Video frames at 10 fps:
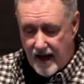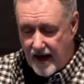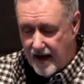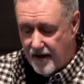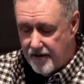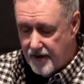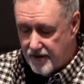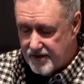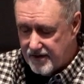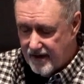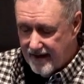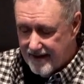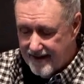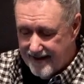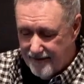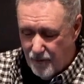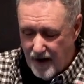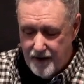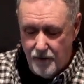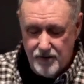uh, there's uh,
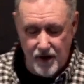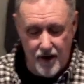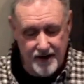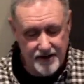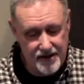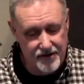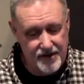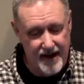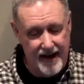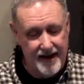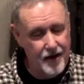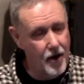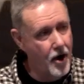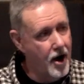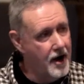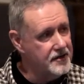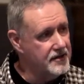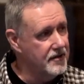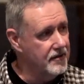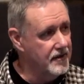what goes on is there's a
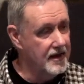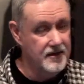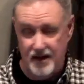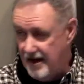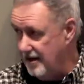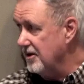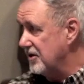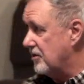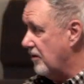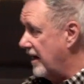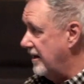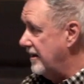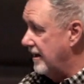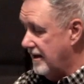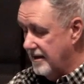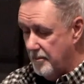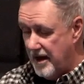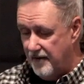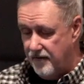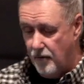cost that is illustrated in the
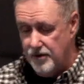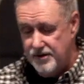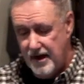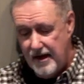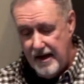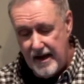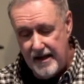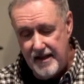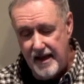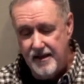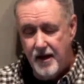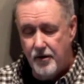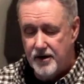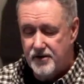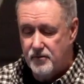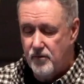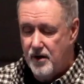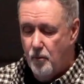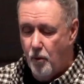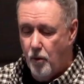metaphors, and then there is
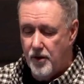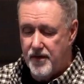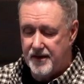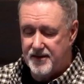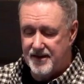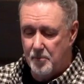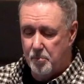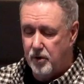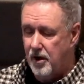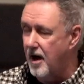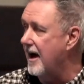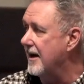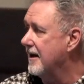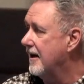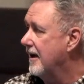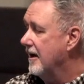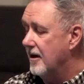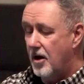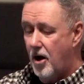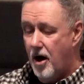reward that's implied.
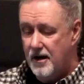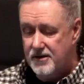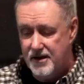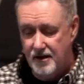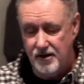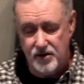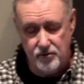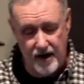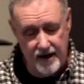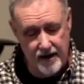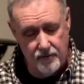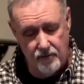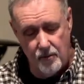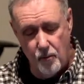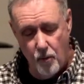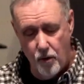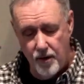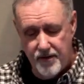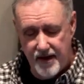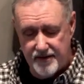Cost illustrated,
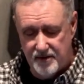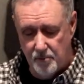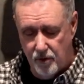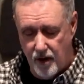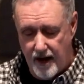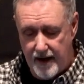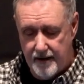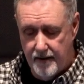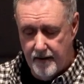reward that's implied.